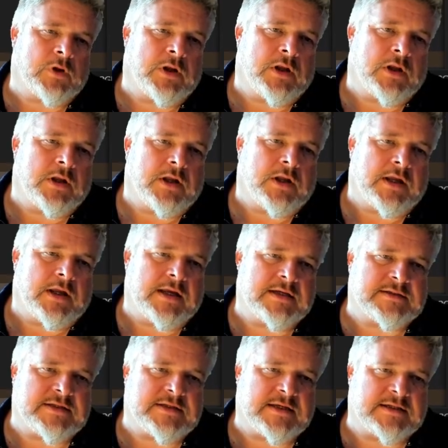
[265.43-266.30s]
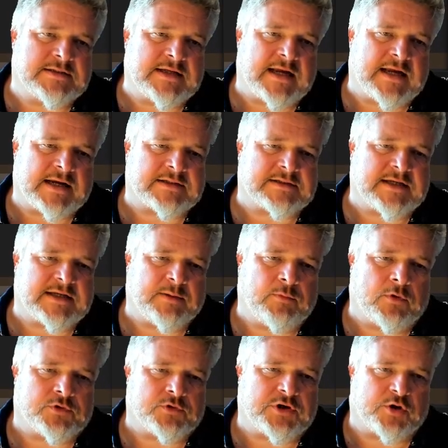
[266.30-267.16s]
Here's the exact same
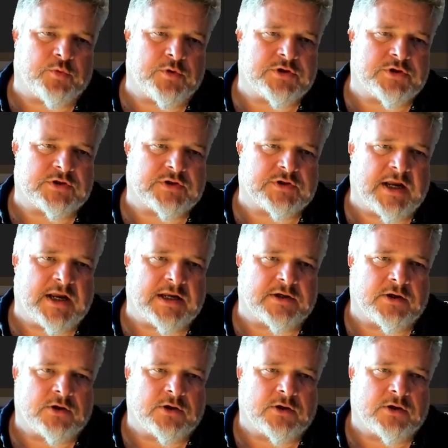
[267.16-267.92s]
logic we just had.